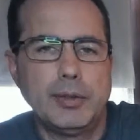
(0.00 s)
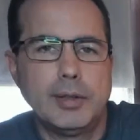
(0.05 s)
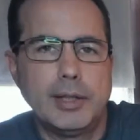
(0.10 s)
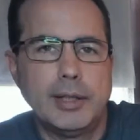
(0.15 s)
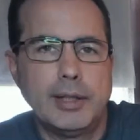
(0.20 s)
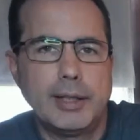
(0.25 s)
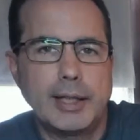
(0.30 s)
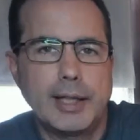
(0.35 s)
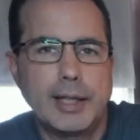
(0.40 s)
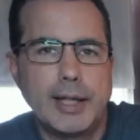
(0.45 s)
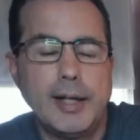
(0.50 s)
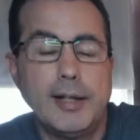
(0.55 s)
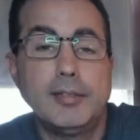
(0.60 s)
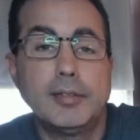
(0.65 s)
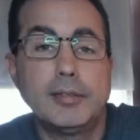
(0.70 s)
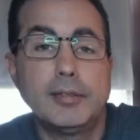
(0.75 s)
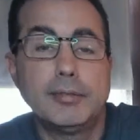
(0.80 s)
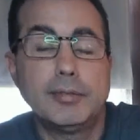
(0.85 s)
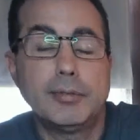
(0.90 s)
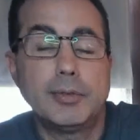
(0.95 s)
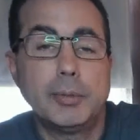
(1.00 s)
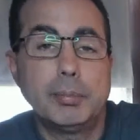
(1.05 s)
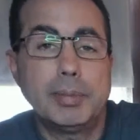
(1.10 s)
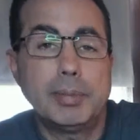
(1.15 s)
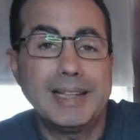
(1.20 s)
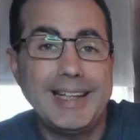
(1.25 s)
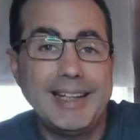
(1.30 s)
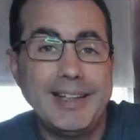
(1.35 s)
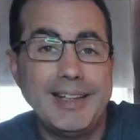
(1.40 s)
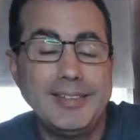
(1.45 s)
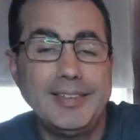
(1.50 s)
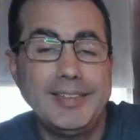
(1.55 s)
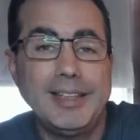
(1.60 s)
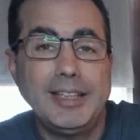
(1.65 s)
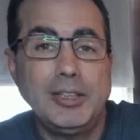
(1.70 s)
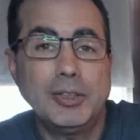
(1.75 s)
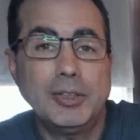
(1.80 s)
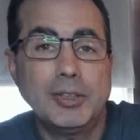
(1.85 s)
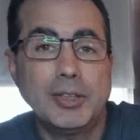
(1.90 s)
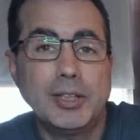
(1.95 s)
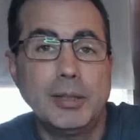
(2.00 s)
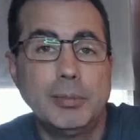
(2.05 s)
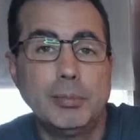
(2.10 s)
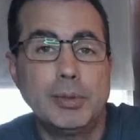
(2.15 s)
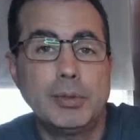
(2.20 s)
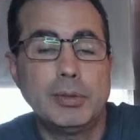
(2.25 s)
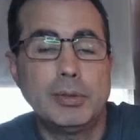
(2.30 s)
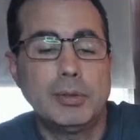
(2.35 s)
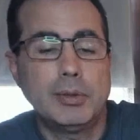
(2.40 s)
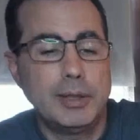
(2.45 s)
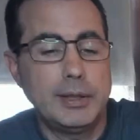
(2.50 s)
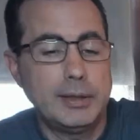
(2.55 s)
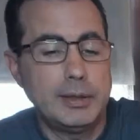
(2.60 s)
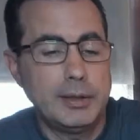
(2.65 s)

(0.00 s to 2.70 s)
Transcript: in the case of replacing your gimbal,